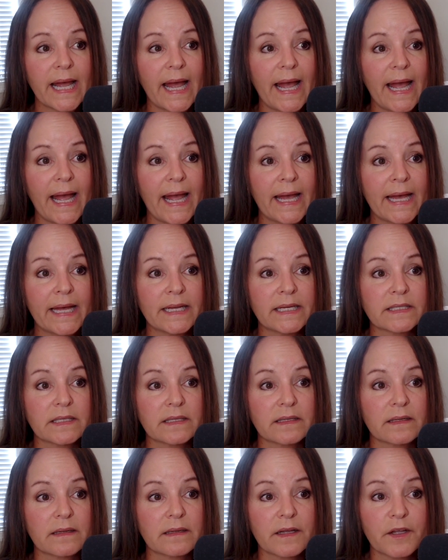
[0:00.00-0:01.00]
And
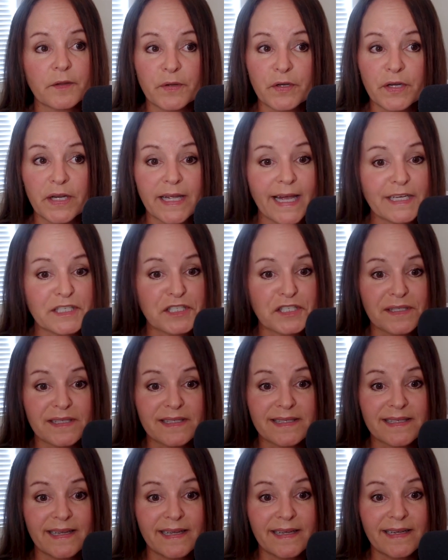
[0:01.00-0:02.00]
communication is
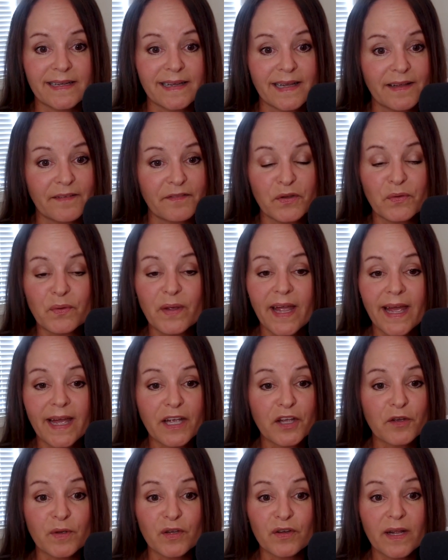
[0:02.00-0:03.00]
key. If you can't
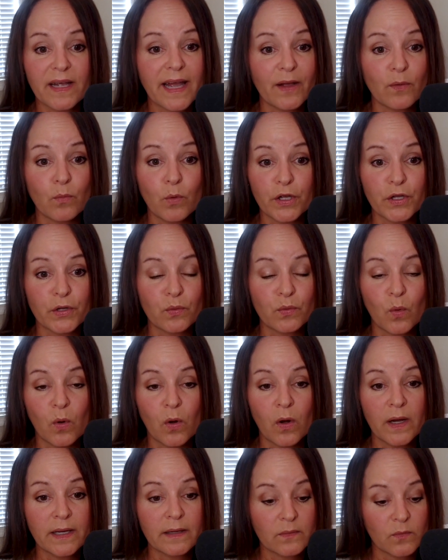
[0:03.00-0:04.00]
communicate what you
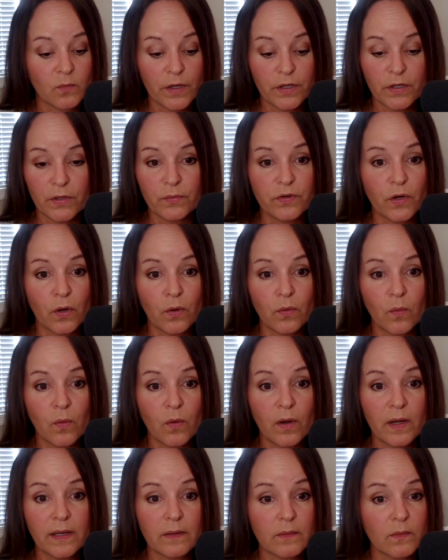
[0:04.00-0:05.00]
want, what you don't
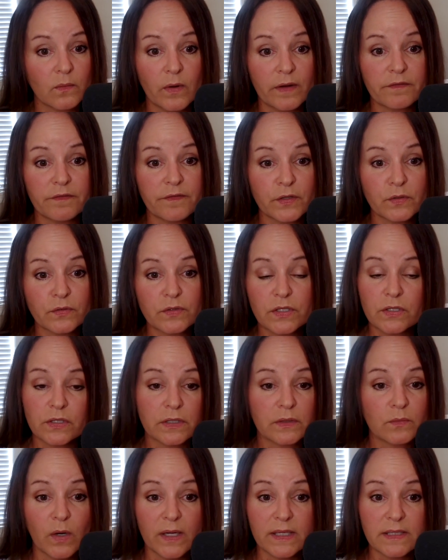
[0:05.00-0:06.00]
want, what feels
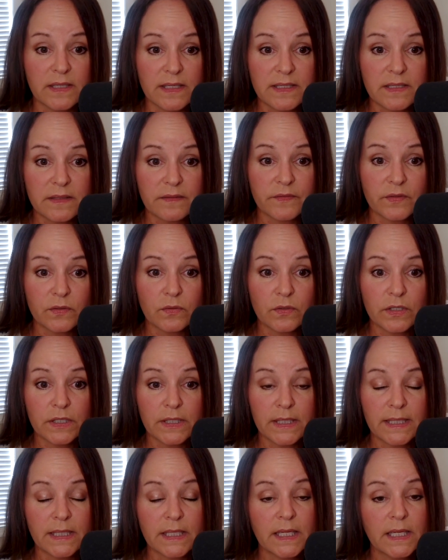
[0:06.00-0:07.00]
good, what doesn't feel
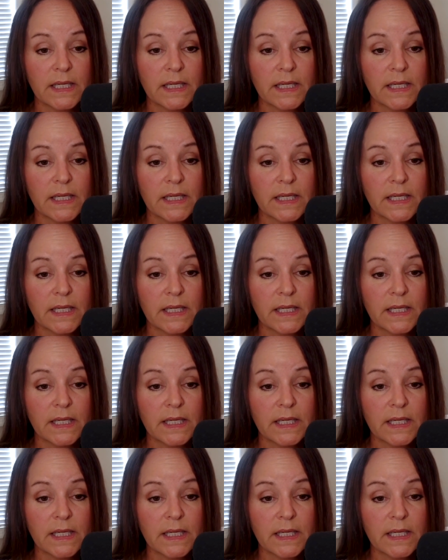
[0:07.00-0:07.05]
good,